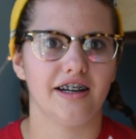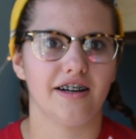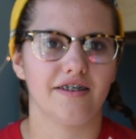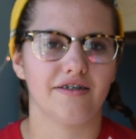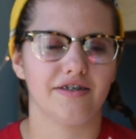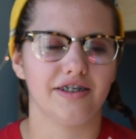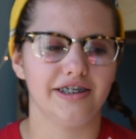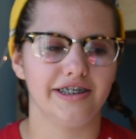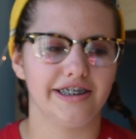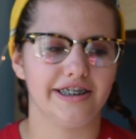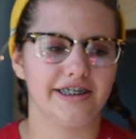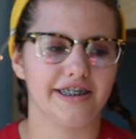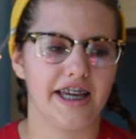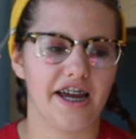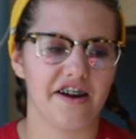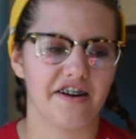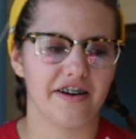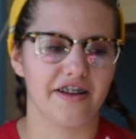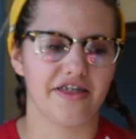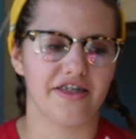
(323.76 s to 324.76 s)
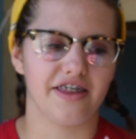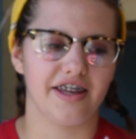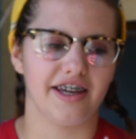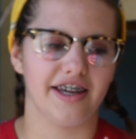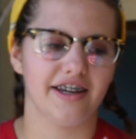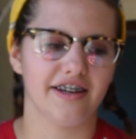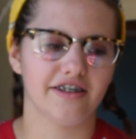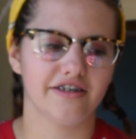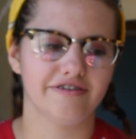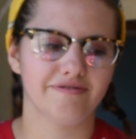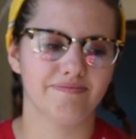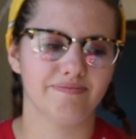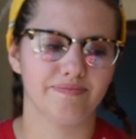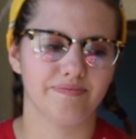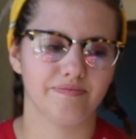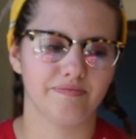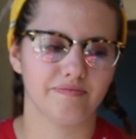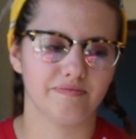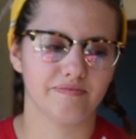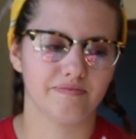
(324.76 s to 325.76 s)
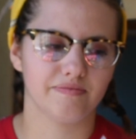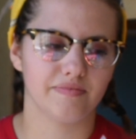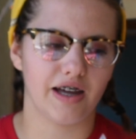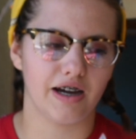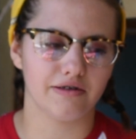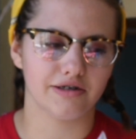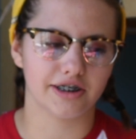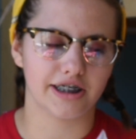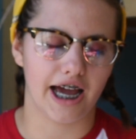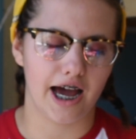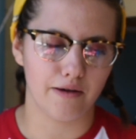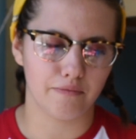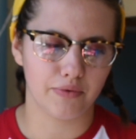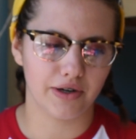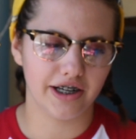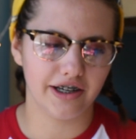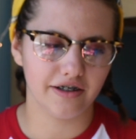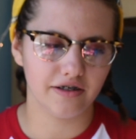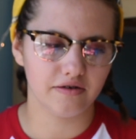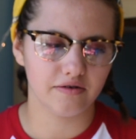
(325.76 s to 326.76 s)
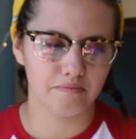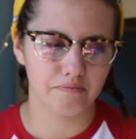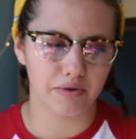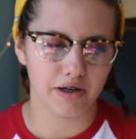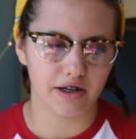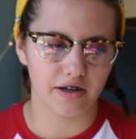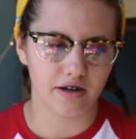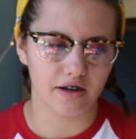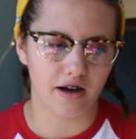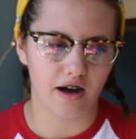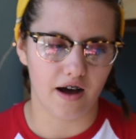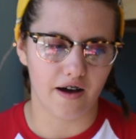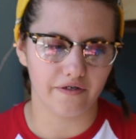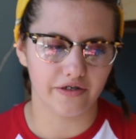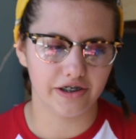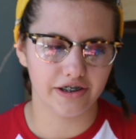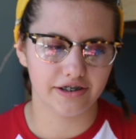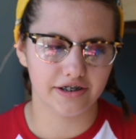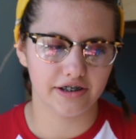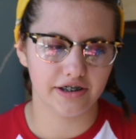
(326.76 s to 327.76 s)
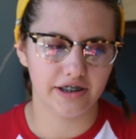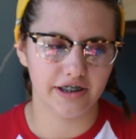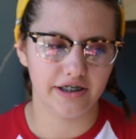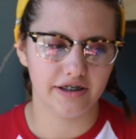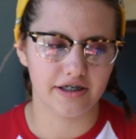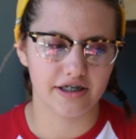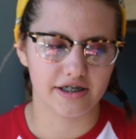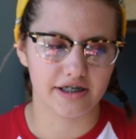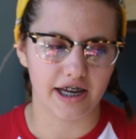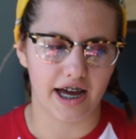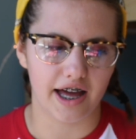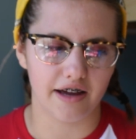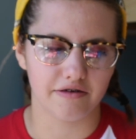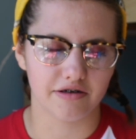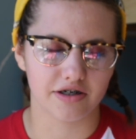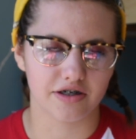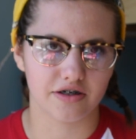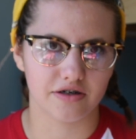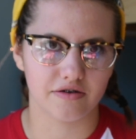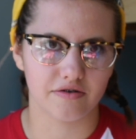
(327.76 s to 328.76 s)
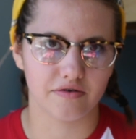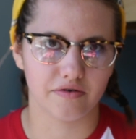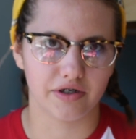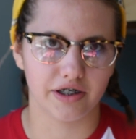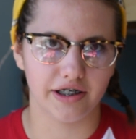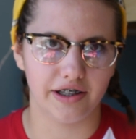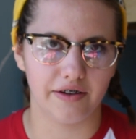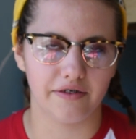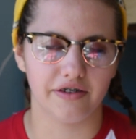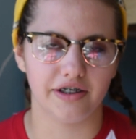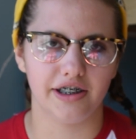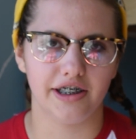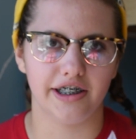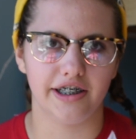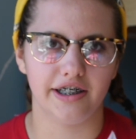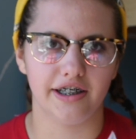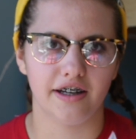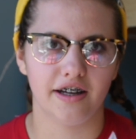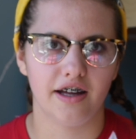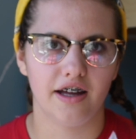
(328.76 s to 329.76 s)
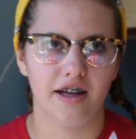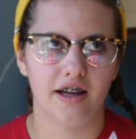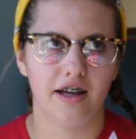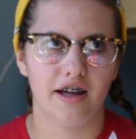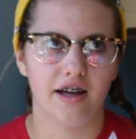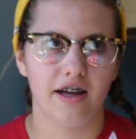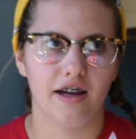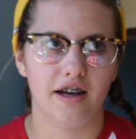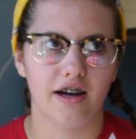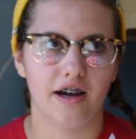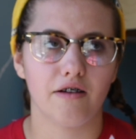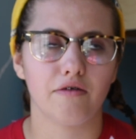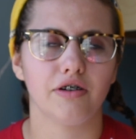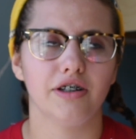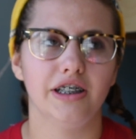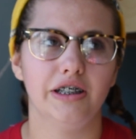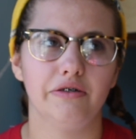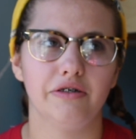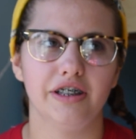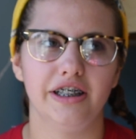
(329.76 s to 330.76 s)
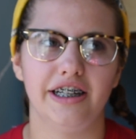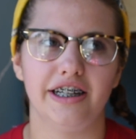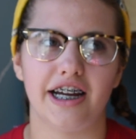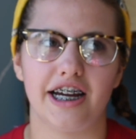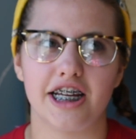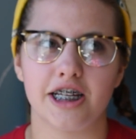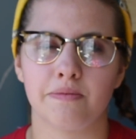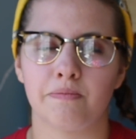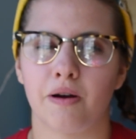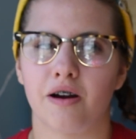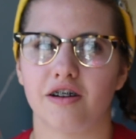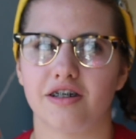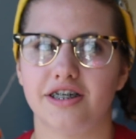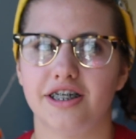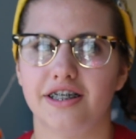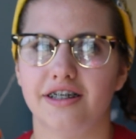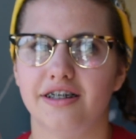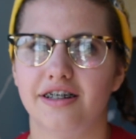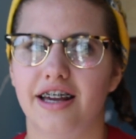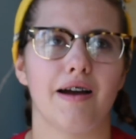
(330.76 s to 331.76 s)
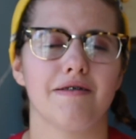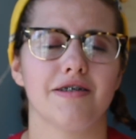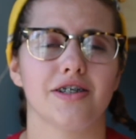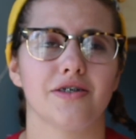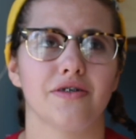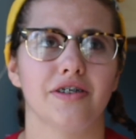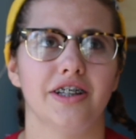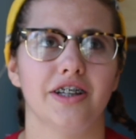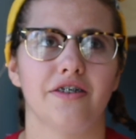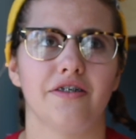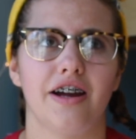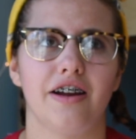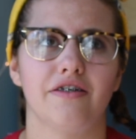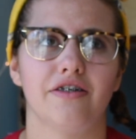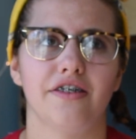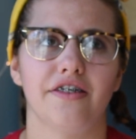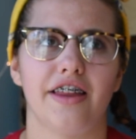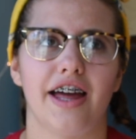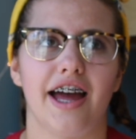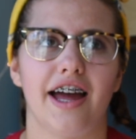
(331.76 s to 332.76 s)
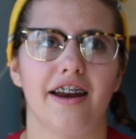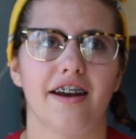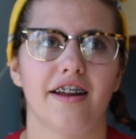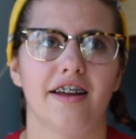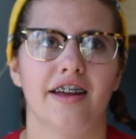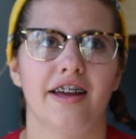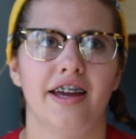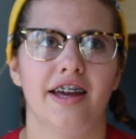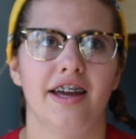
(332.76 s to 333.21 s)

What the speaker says: a really scary thing that was happening. But obviously this guy was a really nice person. I was really grateful that